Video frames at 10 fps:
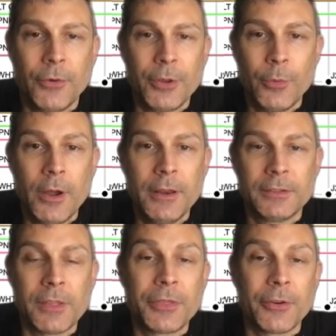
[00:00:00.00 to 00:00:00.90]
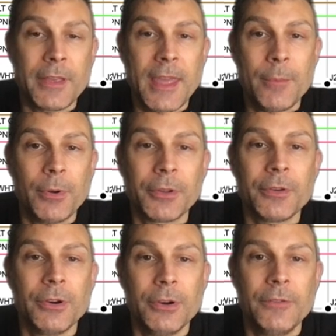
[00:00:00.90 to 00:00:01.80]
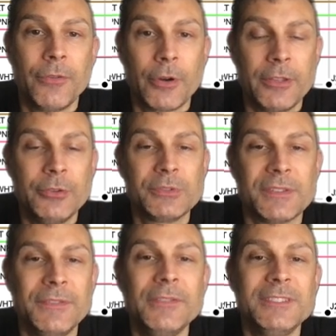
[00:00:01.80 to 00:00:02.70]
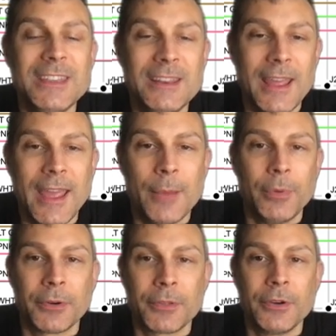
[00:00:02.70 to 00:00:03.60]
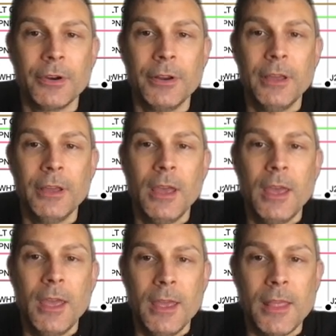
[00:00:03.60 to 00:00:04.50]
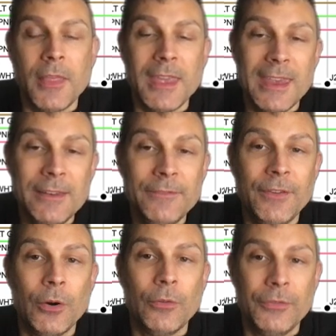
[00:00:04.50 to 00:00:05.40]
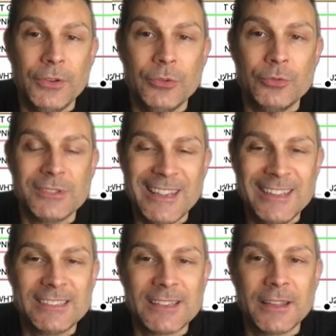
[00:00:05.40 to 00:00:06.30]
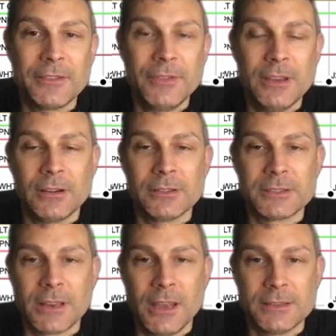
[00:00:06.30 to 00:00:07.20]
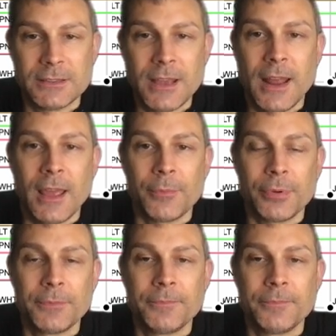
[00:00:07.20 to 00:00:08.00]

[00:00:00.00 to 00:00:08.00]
41 is the 30 amp under the hood, 42 is a 15 amp under the hood, and then the info fuse inside the vehicle is a 10 amp.